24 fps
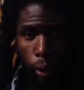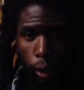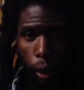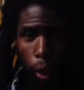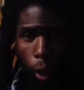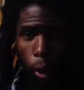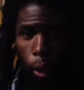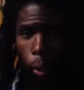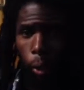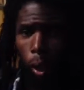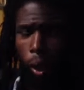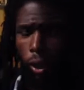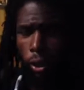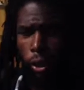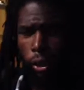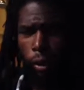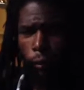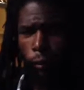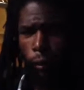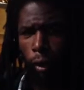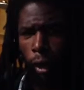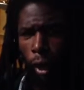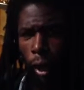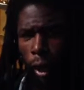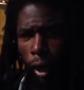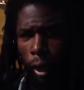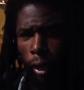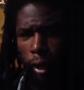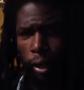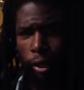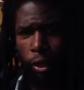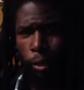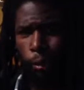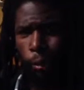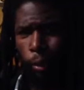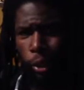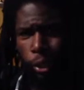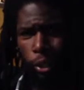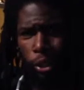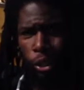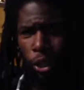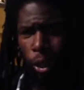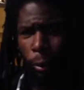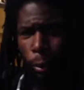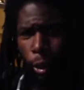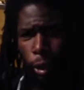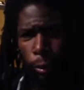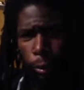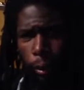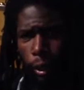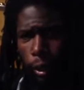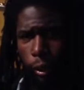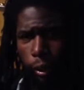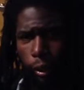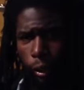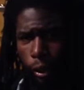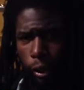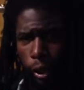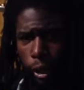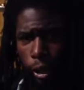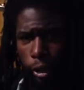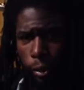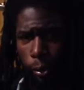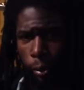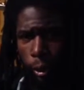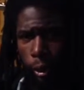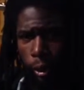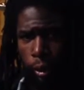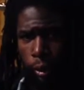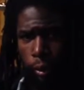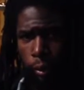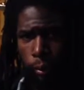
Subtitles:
Oh, Rastafari is so much bigger than just me.